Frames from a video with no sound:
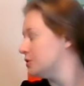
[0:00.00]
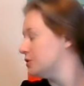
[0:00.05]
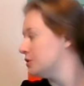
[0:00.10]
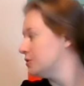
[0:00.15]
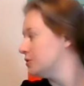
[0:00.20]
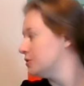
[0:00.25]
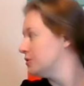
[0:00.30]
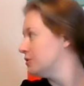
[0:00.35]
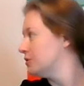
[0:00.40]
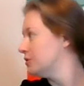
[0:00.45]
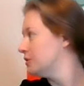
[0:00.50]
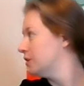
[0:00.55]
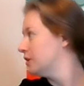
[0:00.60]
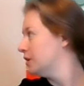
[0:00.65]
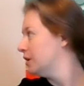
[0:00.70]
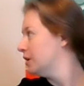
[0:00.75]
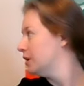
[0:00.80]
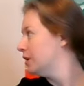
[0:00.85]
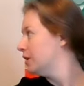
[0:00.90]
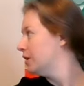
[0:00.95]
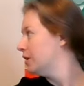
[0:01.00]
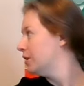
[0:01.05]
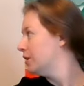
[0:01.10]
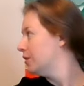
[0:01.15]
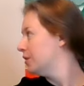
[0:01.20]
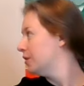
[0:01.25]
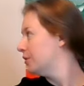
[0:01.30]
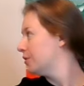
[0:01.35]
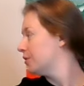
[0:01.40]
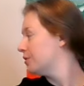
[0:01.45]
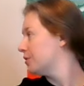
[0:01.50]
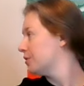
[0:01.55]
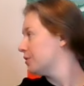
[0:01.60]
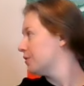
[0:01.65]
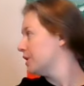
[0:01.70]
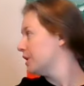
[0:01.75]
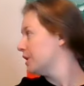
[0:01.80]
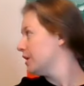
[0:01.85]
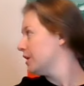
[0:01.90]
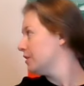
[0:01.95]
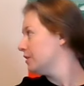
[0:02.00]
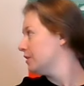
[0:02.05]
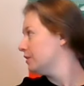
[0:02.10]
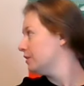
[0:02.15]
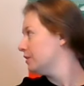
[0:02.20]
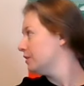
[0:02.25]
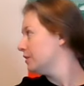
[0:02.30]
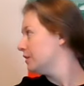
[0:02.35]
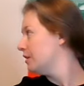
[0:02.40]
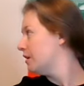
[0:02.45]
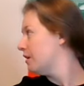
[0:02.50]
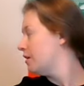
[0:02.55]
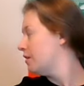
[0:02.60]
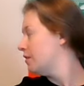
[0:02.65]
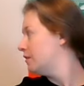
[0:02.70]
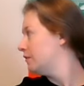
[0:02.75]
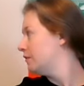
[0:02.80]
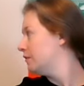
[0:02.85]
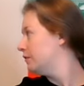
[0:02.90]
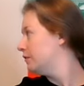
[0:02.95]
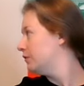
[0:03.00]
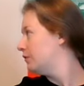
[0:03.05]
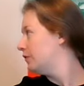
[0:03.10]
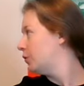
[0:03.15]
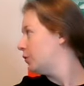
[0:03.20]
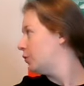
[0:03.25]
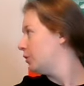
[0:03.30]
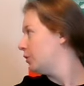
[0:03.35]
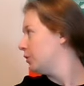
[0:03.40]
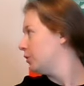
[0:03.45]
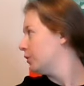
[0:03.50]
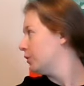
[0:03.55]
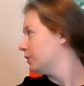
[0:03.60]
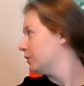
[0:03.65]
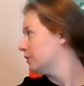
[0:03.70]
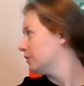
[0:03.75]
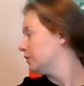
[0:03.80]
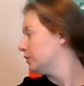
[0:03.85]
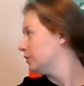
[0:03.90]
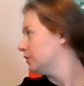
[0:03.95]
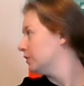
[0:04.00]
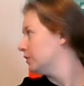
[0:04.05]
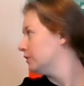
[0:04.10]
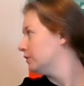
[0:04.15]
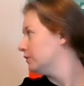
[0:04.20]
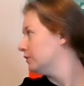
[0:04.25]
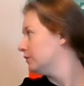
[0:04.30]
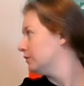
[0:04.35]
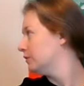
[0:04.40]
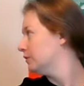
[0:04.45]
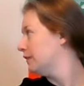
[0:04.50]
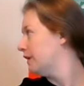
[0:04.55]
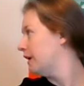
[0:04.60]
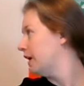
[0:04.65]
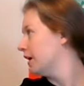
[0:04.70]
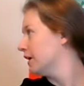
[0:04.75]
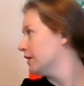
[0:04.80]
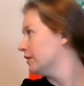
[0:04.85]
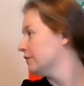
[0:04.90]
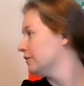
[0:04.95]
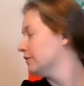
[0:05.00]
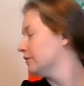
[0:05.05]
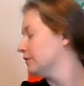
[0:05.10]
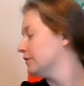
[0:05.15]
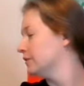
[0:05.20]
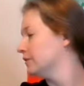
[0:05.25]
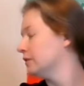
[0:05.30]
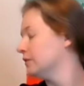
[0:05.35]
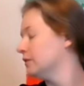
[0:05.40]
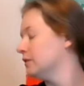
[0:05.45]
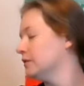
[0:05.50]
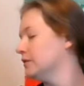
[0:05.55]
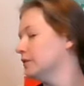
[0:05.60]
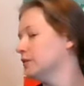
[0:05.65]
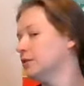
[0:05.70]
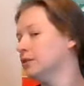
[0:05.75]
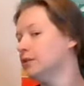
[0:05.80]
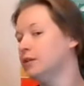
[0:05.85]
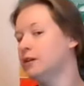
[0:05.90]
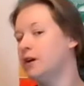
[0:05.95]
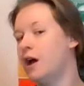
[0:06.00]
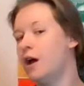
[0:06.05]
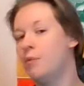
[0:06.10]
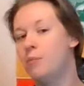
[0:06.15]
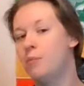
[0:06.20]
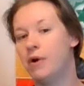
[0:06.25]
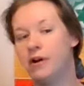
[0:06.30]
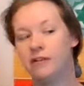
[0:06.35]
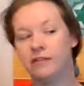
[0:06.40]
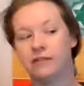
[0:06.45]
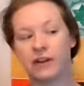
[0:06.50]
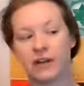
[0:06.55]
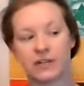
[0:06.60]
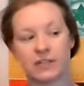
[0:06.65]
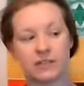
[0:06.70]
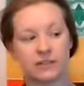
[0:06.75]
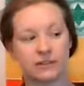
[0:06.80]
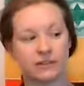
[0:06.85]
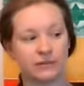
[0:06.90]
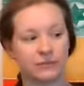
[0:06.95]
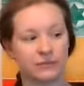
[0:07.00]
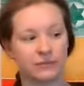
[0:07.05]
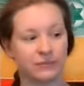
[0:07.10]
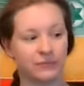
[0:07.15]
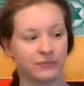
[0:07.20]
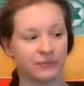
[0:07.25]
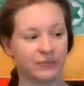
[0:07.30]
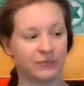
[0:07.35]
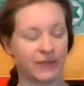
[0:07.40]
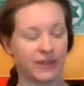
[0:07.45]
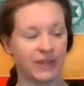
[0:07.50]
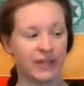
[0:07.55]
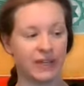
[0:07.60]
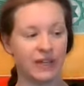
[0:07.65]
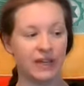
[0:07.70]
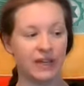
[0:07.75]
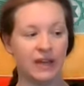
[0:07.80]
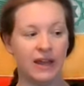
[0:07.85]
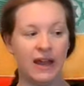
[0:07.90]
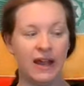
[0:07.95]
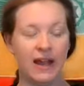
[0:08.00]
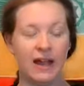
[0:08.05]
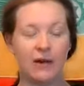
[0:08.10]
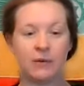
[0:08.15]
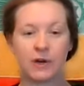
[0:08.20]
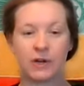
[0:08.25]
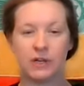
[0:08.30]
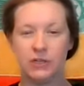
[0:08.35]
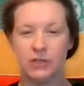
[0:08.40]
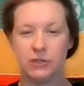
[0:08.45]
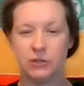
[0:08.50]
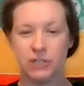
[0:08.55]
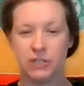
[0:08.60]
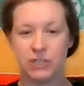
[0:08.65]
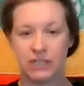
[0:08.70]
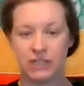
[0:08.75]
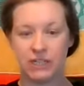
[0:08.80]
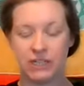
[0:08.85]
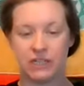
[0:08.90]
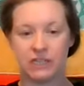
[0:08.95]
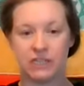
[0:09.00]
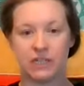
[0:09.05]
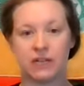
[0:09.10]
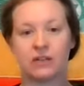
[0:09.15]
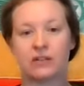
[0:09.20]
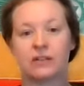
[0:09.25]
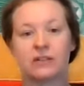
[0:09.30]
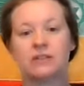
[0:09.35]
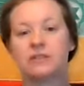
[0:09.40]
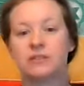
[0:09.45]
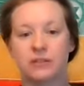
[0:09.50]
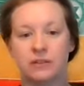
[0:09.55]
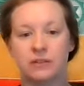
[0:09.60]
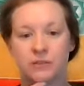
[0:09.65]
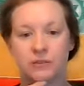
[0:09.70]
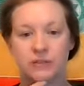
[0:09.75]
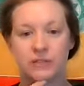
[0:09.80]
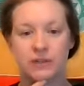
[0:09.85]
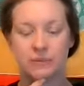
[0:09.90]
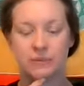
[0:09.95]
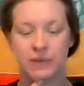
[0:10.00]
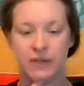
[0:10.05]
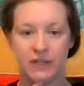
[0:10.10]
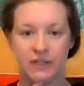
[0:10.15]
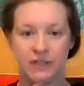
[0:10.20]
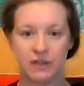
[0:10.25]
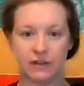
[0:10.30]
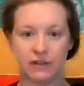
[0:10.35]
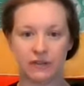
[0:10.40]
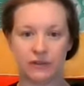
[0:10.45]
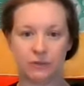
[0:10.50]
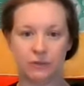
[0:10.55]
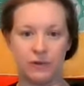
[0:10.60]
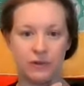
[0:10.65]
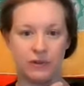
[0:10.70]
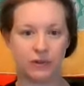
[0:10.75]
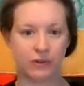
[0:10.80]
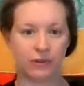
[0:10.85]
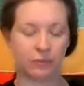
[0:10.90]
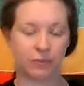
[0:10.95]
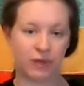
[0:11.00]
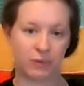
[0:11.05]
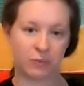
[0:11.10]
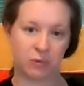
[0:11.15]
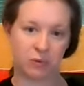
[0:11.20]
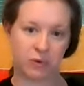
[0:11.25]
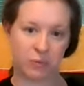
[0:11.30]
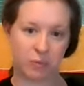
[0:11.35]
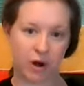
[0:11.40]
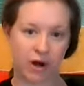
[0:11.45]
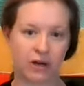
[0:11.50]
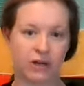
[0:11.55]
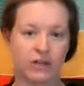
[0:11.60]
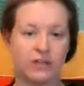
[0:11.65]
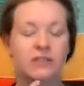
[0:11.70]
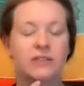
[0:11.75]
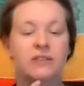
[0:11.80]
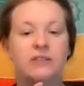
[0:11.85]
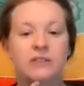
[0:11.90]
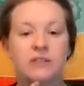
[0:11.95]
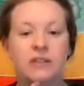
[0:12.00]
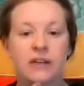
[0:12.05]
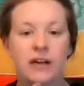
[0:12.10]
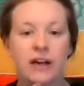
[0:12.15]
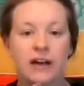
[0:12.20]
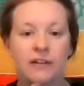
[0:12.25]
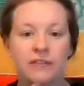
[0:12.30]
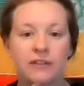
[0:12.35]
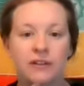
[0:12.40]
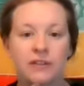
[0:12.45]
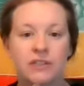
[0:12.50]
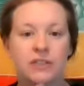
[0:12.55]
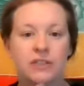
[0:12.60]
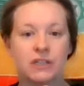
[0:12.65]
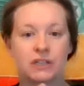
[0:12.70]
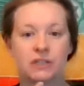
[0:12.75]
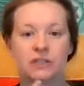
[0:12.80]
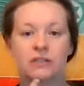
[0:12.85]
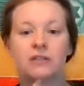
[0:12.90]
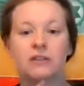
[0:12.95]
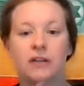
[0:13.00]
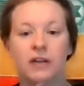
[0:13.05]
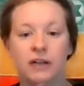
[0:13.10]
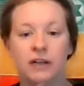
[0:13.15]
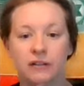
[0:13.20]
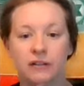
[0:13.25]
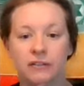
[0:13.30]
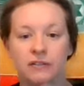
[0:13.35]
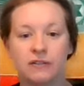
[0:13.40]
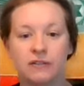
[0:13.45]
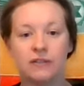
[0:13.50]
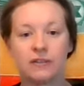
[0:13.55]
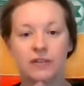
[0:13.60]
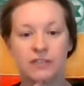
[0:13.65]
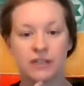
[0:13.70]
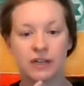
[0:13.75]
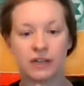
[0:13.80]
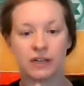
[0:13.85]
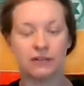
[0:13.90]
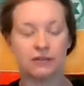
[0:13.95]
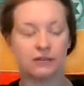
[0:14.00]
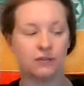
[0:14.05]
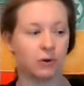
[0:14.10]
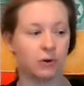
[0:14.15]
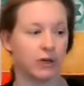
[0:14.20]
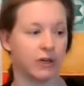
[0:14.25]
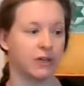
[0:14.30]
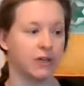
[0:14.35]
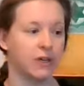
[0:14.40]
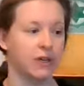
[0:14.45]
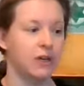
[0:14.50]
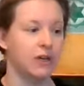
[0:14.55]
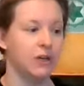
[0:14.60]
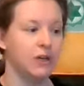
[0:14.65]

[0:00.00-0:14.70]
2, 3, 4, 5. Perfect. And we're going to do a chin tuck. So sometimes, often with people with Parkinson's, they have their chin kind of sticking forward.